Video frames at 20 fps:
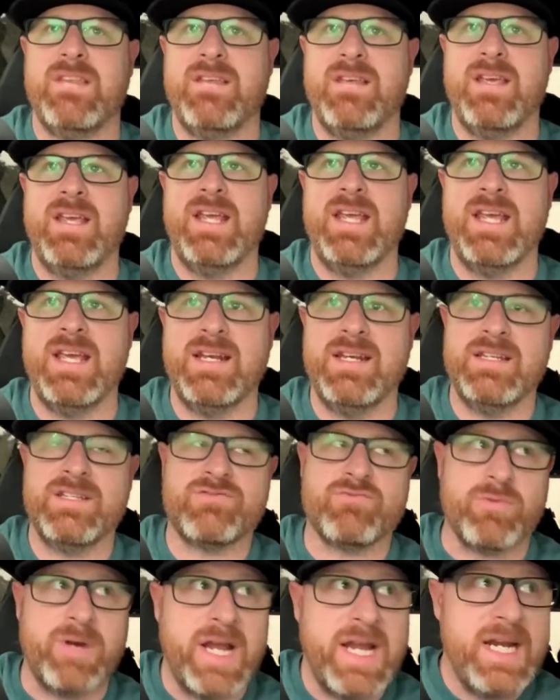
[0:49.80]
and
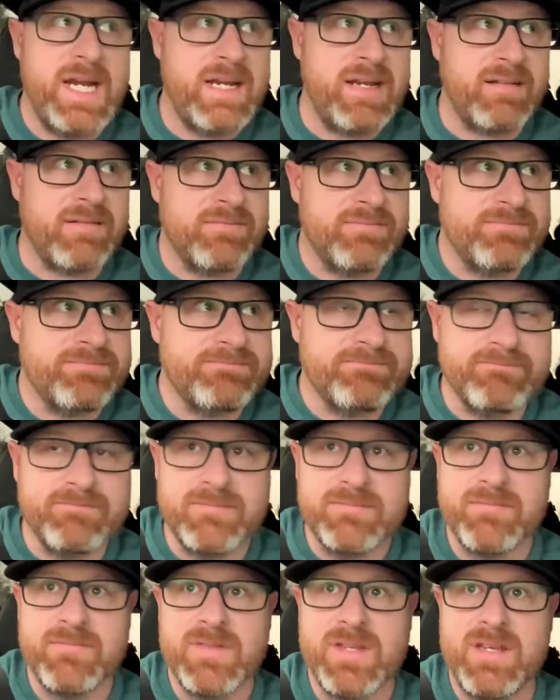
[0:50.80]
it's raining
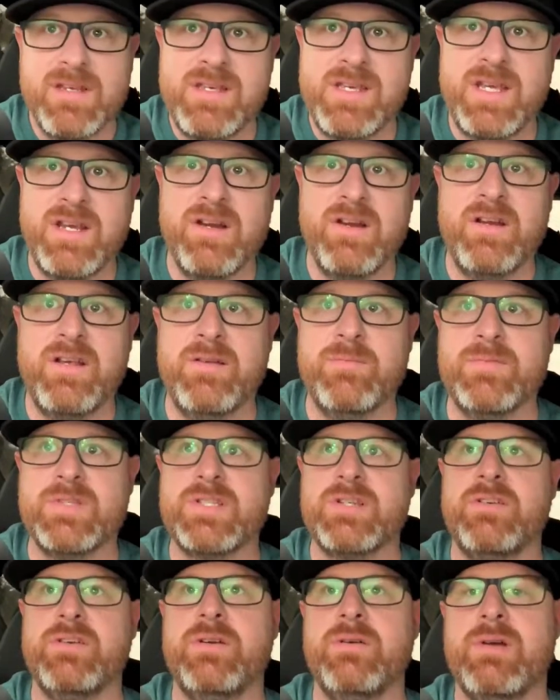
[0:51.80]
here in
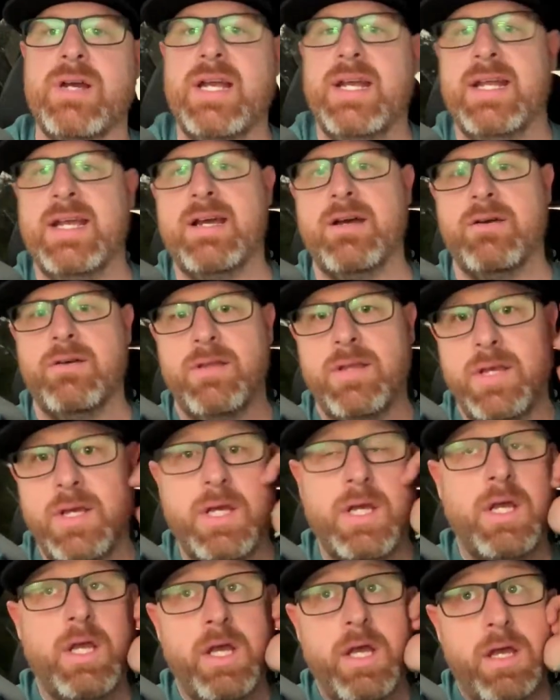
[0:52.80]
Missouri right now,
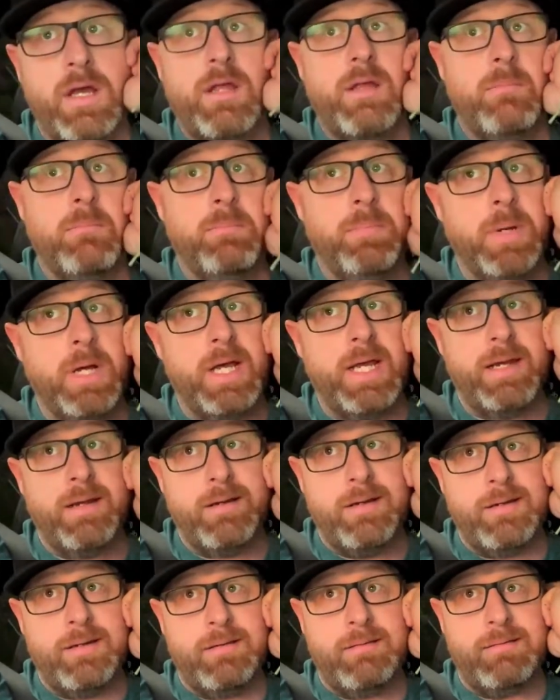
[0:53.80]
but
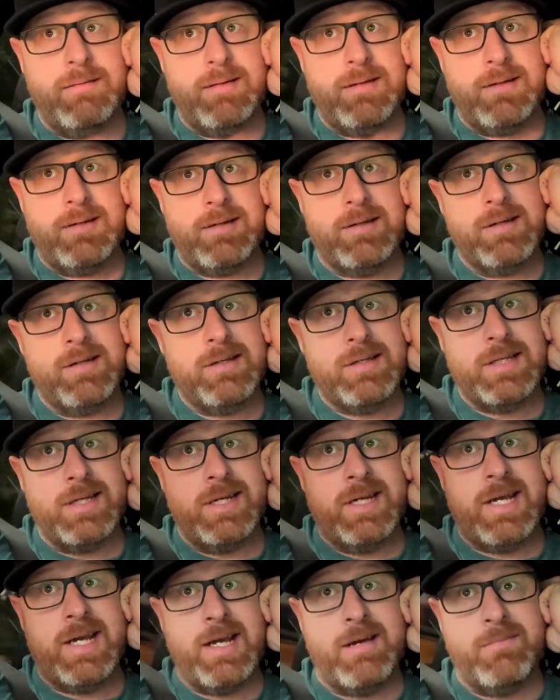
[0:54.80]

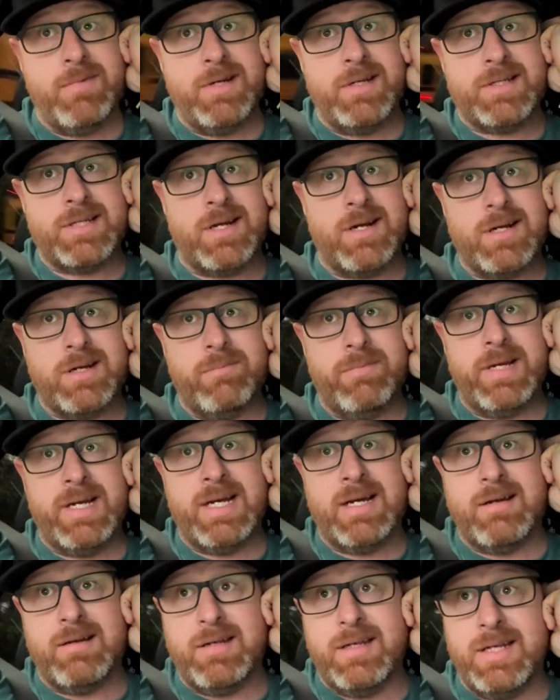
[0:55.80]
today I'm going to talk
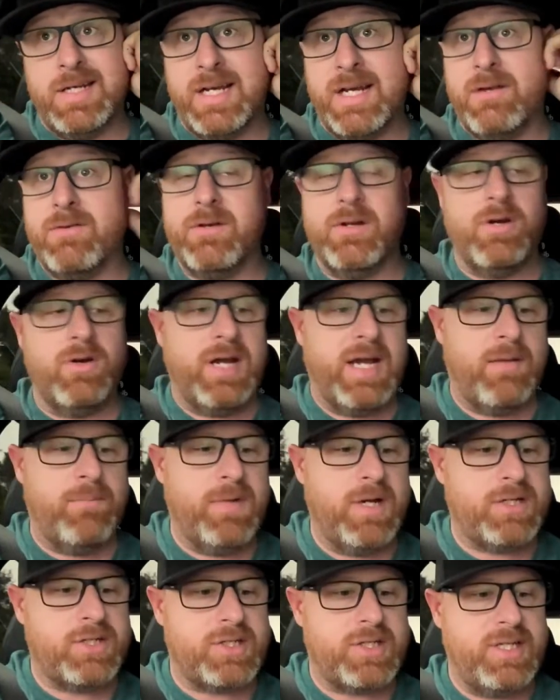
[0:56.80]
about, and I don't know how
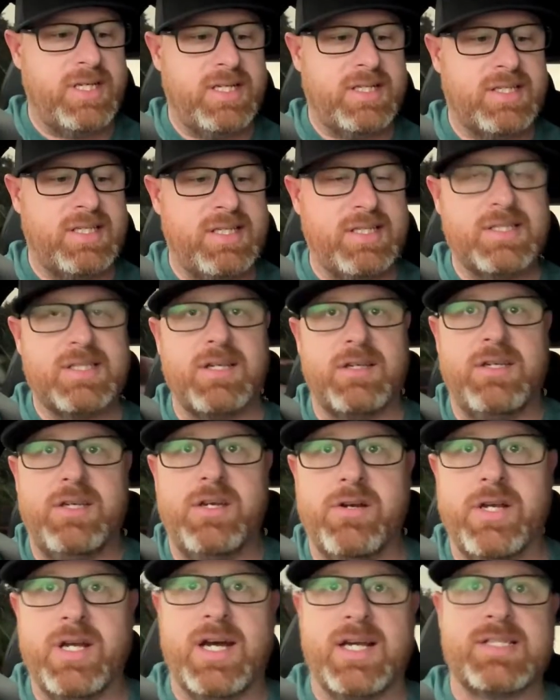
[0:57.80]
much this is a
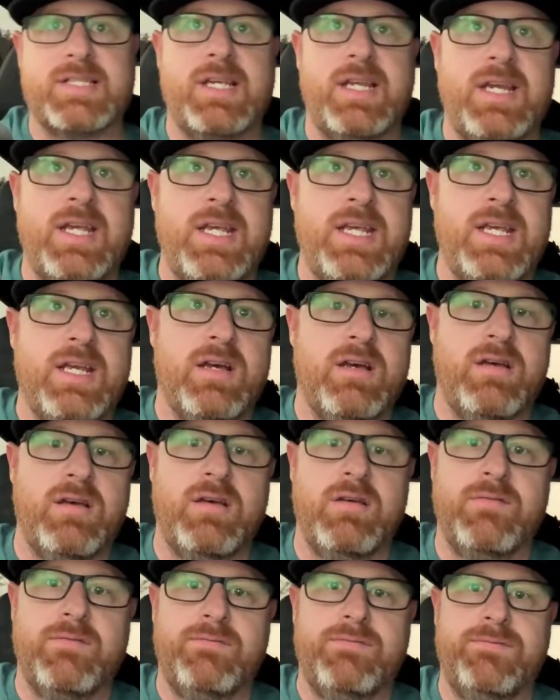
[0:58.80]
curiosity
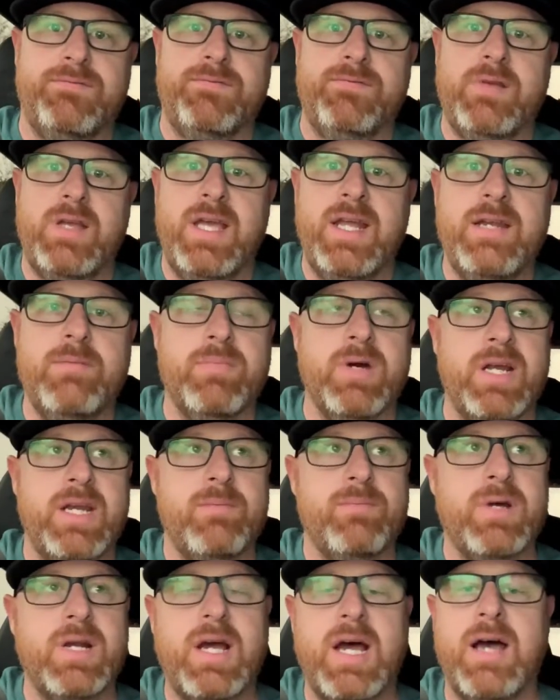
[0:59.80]
of anybody,
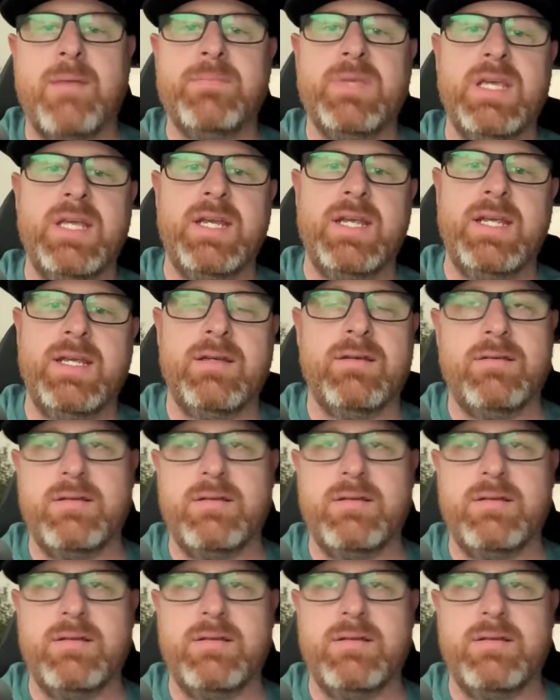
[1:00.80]
but I'm getting,